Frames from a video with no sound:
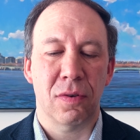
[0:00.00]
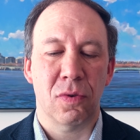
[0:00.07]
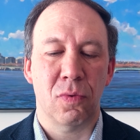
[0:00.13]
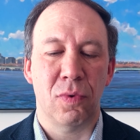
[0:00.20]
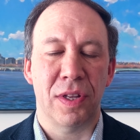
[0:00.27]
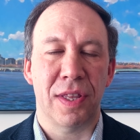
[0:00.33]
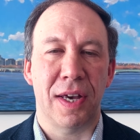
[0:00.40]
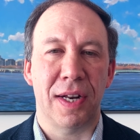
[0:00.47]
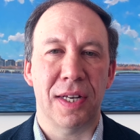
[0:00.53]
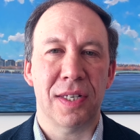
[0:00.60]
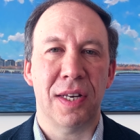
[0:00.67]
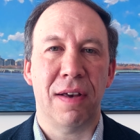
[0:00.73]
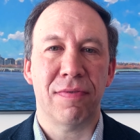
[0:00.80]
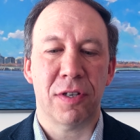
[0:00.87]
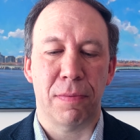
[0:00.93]
with
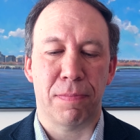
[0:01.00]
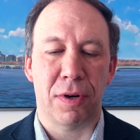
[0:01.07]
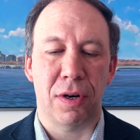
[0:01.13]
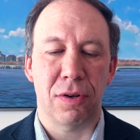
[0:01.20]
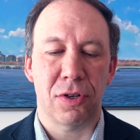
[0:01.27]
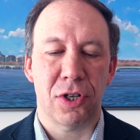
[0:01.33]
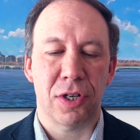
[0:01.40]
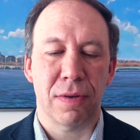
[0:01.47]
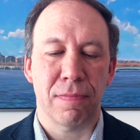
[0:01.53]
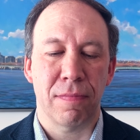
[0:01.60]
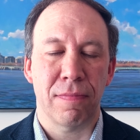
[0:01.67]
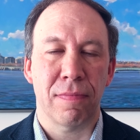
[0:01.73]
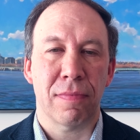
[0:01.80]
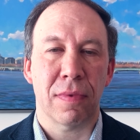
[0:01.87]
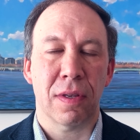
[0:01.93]
NSF's approach.
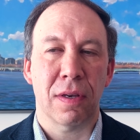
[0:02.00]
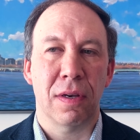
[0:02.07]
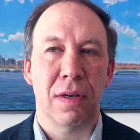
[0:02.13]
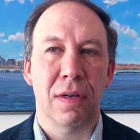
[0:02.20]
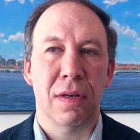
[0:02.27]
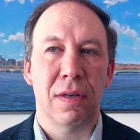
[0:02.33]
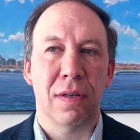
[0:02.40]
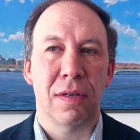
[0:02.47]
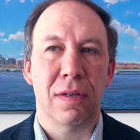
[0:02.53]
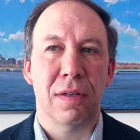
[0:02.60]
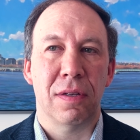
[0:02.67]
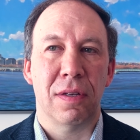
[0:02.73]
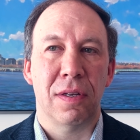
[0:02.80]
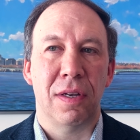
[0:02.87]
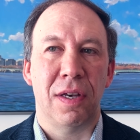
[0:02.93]

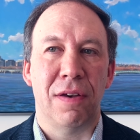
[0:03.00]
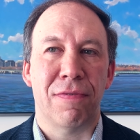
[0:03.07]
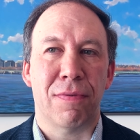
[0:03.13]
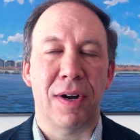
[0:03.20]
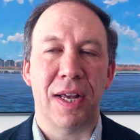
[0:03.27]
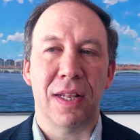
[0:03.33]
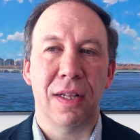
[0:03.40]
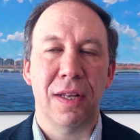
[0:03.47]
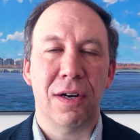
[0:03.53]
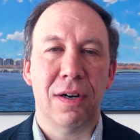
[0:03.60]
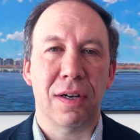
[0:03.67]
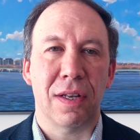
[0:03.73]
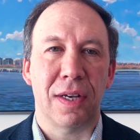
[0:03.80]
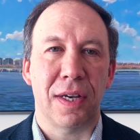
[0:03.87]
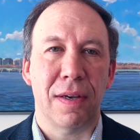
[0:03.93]
If read
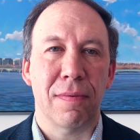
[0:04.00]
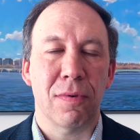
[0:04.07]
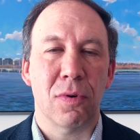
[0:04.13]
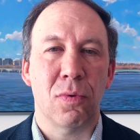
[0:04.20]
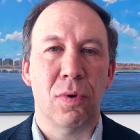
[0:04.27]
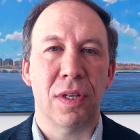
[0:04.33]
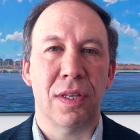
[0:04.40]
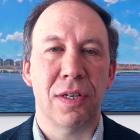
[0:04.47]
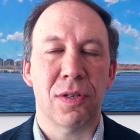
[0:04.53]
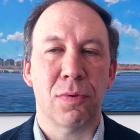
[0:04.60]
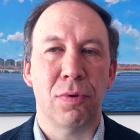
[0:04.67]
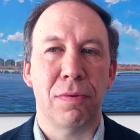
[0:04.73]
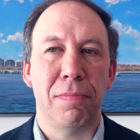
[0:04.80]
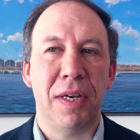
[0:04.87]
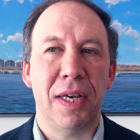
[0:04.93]
literally, what this
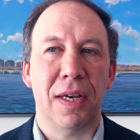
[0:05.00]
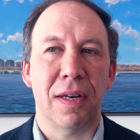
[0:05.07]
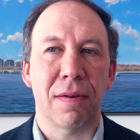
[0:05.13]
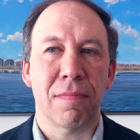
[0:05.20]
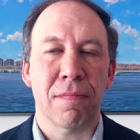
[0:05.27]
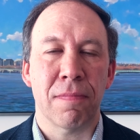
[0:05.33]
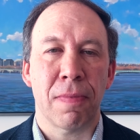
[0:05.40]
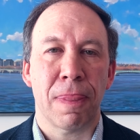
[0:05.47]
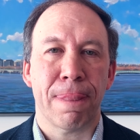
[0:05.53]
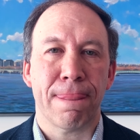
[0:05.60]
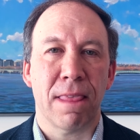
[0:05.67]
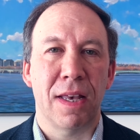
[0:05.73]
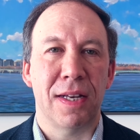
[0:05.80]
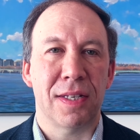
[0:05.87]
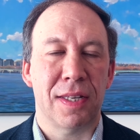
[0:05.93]
would mean
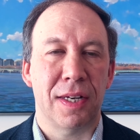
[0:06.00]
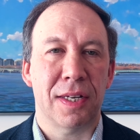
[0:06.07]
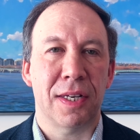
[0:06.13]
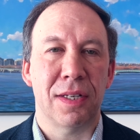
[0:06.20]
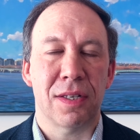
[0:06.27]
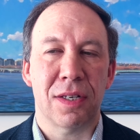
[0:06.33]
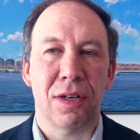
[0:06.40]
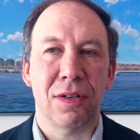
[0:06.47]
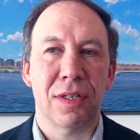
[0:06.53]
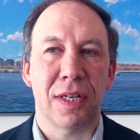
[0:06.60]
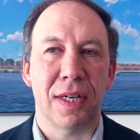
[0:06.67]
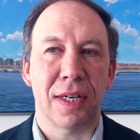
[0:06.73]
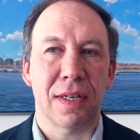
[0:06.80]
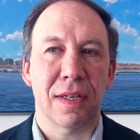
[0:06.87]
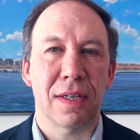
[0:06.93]
is that
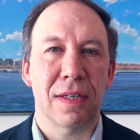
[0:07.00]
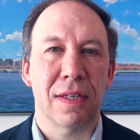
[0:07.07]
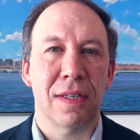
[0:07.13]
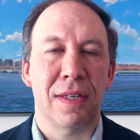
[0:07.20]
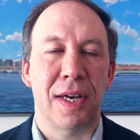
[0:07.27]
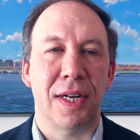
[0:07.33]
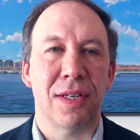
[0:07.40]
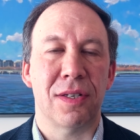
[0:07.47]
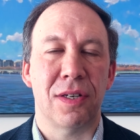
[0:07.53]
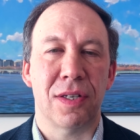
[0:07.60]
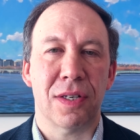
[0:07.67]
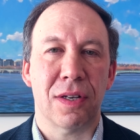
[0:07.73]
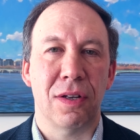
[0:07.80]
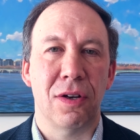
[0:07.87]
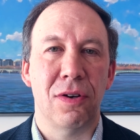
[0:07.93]
consulting that is
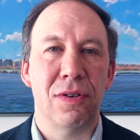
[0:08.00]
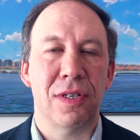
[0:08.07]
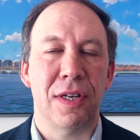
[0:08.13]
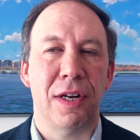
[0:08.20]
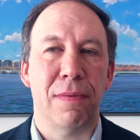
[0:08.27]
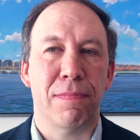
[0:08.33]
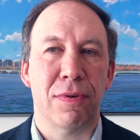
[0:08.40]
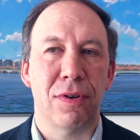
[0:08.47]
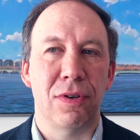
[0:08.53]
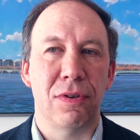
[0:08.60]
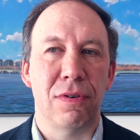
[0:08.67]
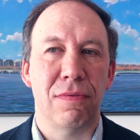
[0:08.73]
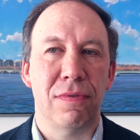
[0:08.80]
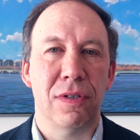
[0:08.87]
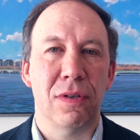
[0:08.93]
disclosed and
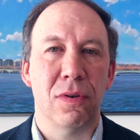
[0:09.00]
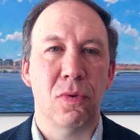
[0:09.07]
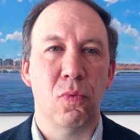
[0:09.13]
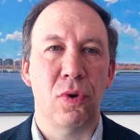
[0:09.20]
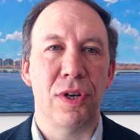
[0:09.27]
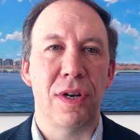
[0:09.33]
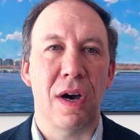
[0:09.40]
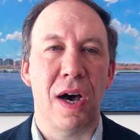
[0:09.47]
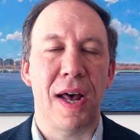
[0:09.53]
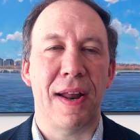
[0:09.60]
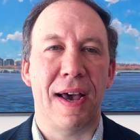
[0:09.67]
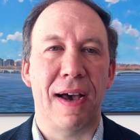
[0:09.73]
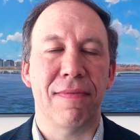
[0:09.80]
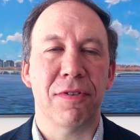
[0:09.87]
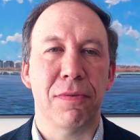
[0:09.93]
approved would not
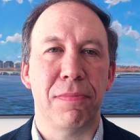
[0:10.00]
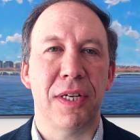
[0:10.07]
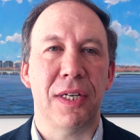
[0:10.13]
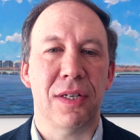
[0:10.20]
have to be